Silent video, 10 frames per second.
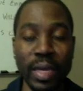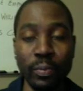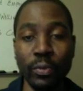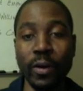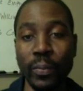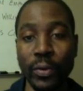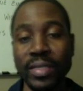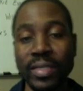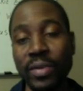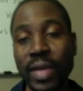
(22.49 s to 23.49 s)
important
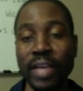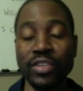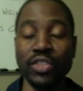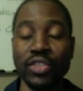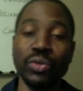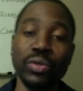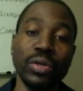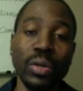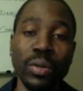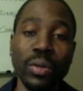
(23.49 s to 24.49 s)
points that you guys should
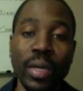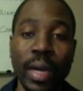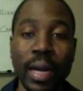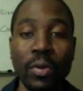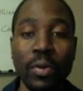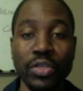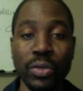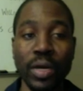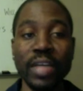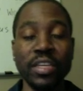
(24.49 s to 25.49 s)
know. And I'm going
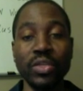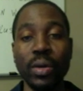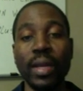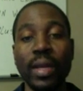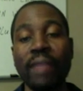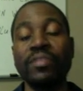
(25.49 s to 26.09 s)
to actually do a live